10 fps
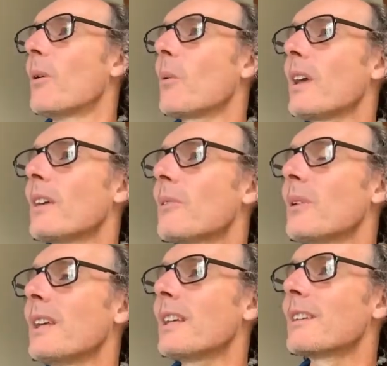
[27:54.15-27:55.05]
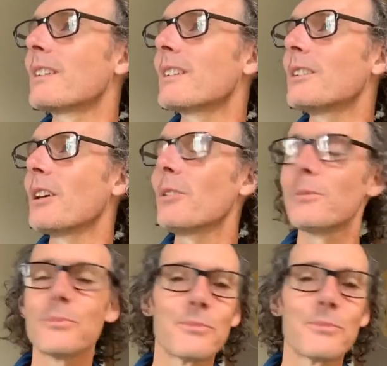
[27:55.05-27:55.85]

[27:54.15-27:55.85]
We you know,